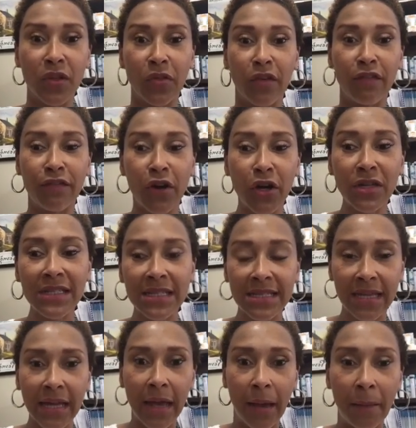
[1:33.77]
So the first
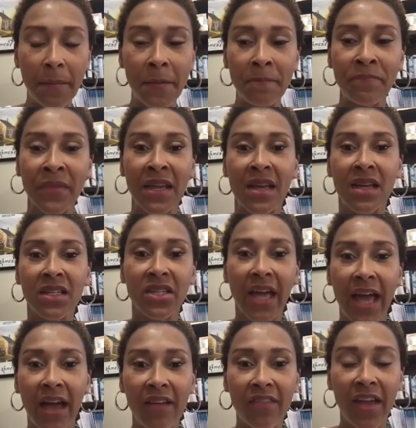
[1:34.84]
tip to
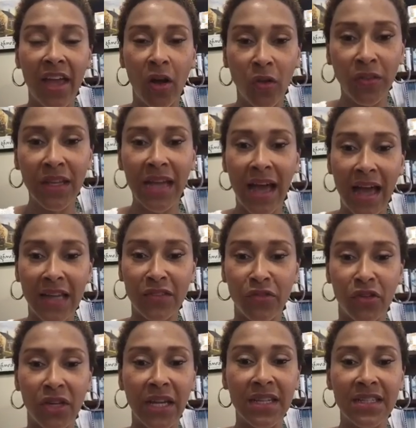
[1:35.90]
have healthy eyes,
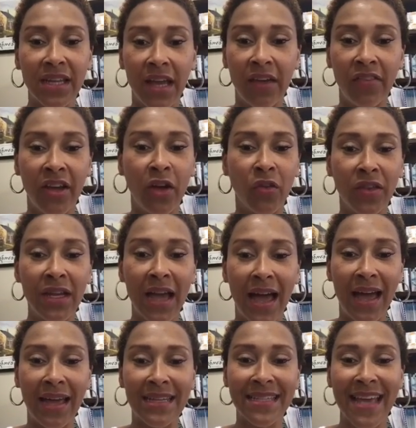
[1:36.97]
for your kids to have healthy
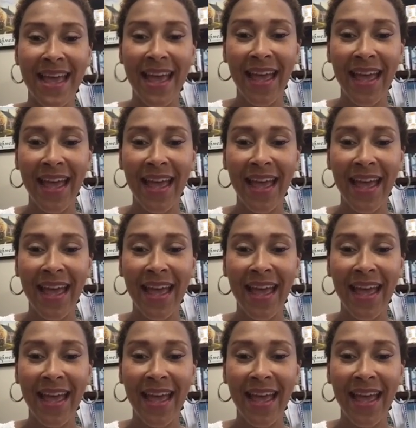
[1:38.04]
eyes.